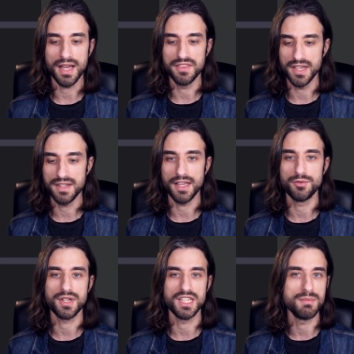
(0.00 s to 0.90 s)
And then as
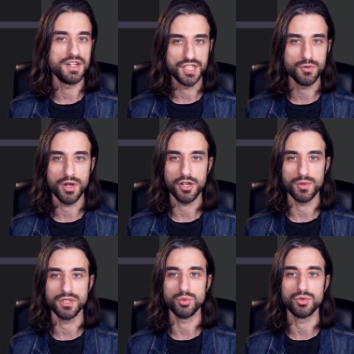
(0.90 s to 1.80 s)
you can imagine, we are
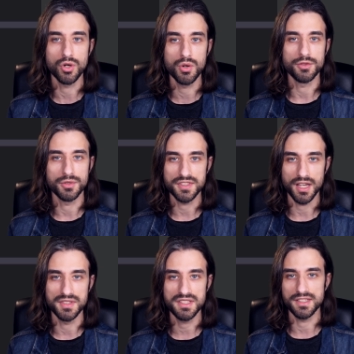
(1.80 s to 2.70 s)
going to call the
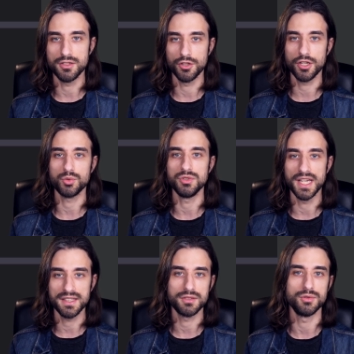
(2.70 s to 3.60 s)
service in order to
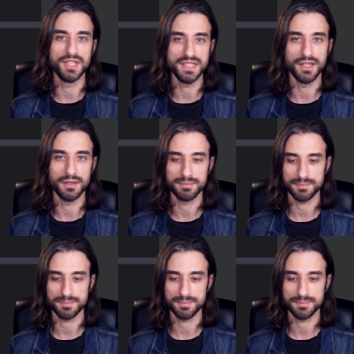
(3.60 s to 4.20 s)
get the data.